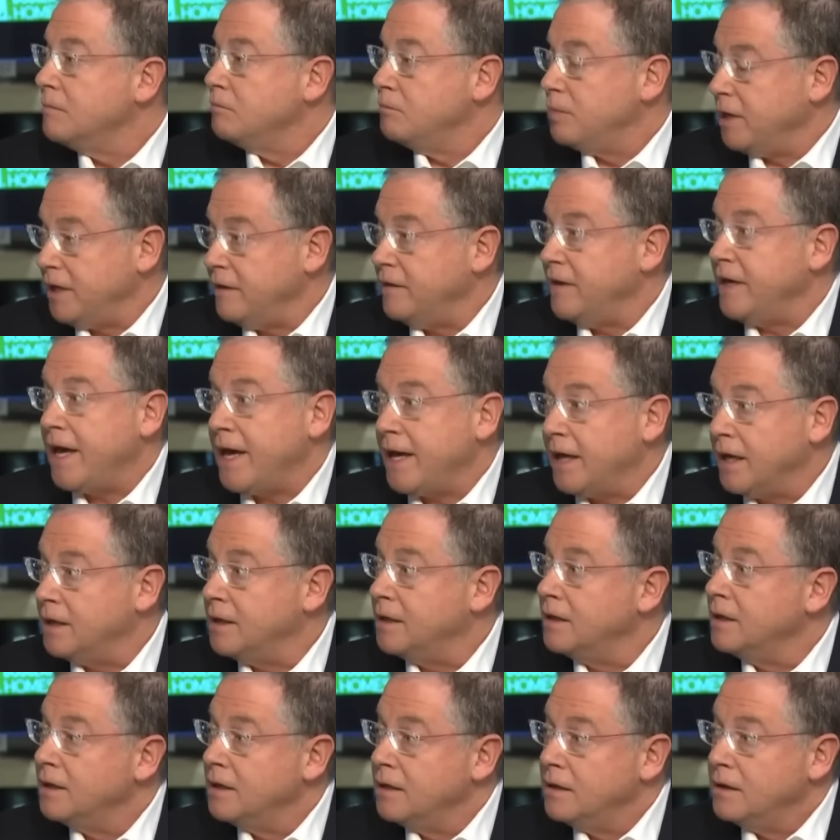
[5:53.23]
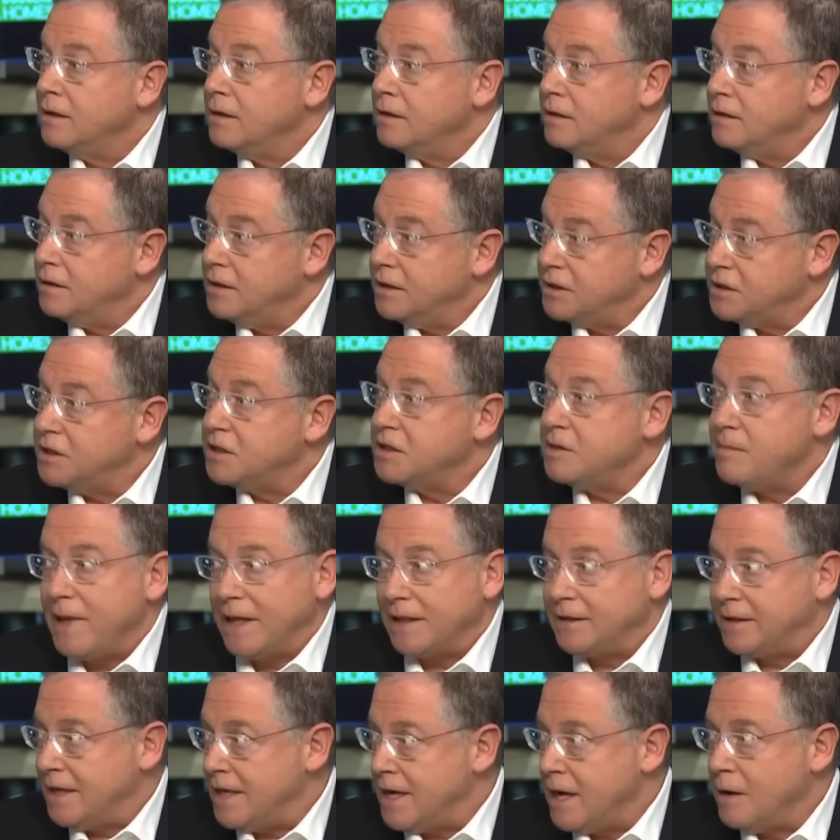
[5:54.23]
But in the end, this is
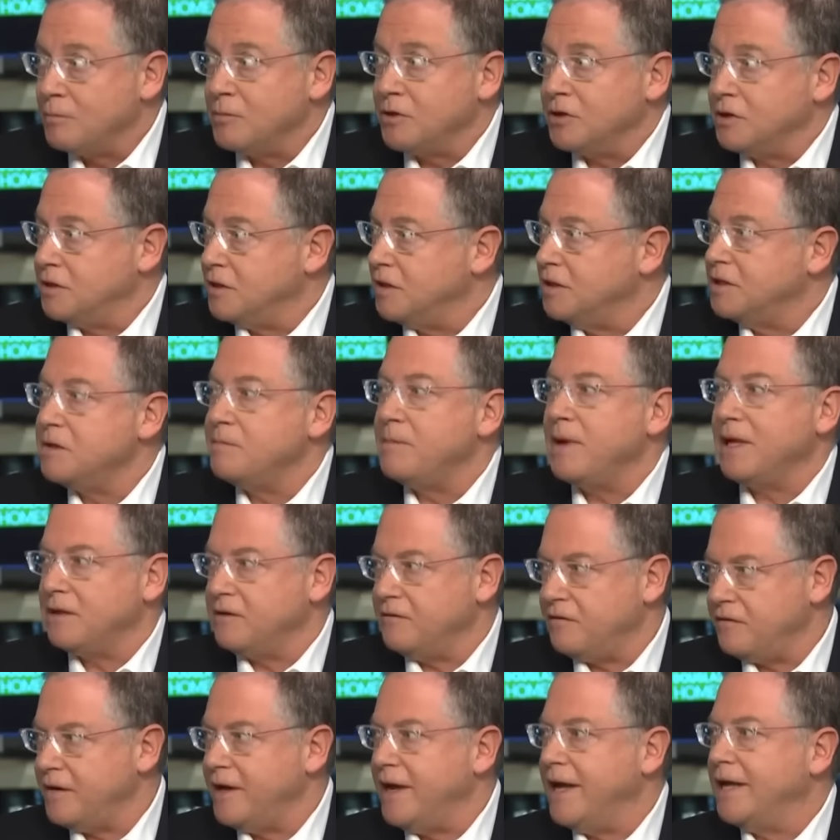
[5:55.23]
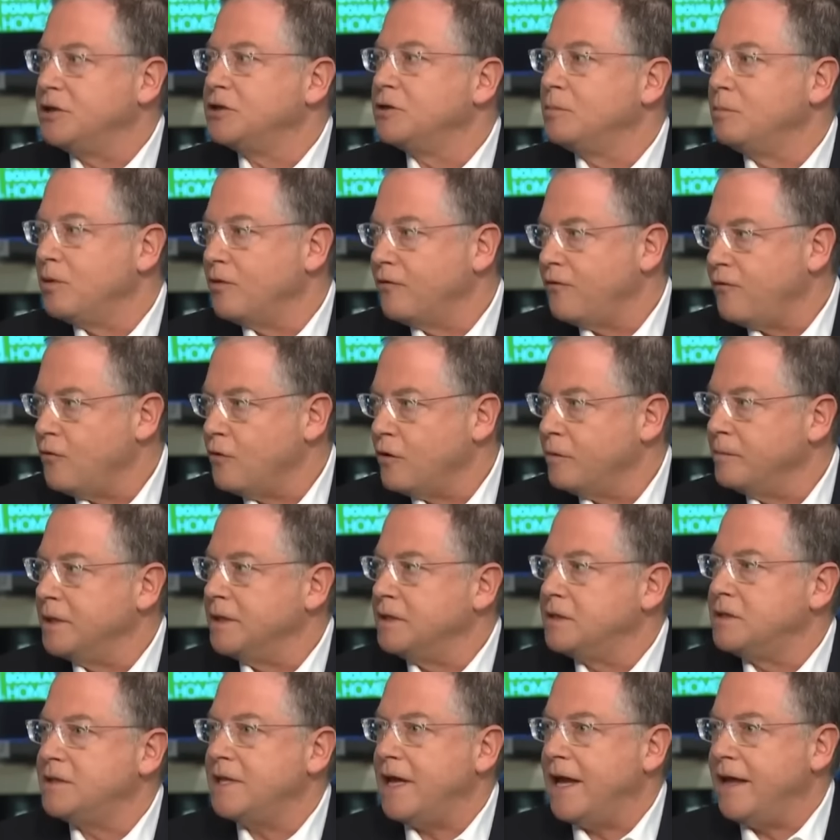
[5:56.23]
about the numbers. It's about the financial
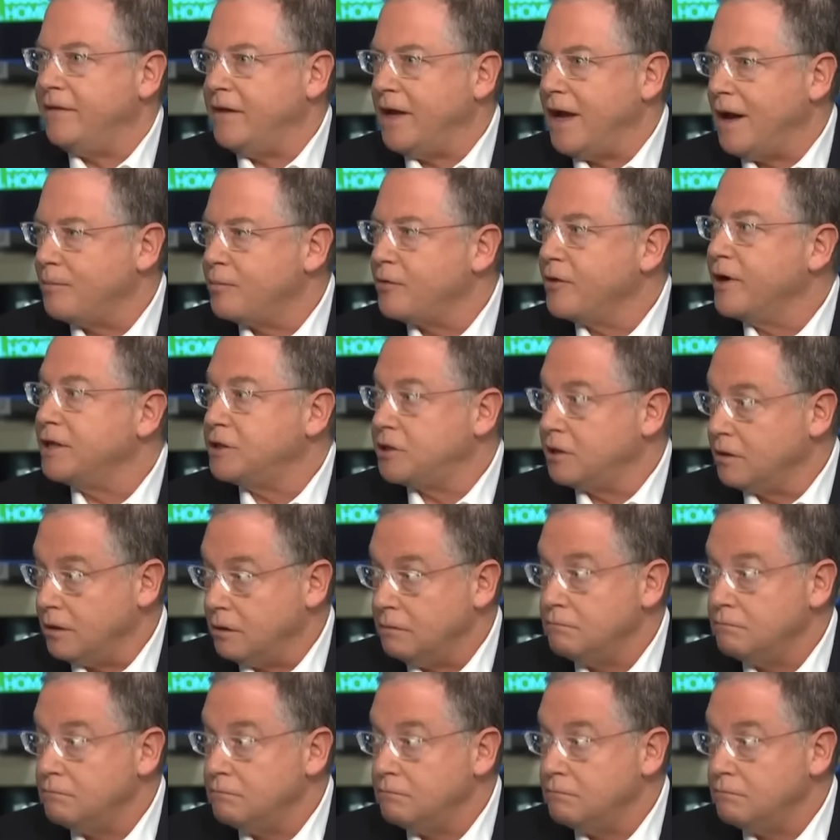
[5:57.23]
performance and the operational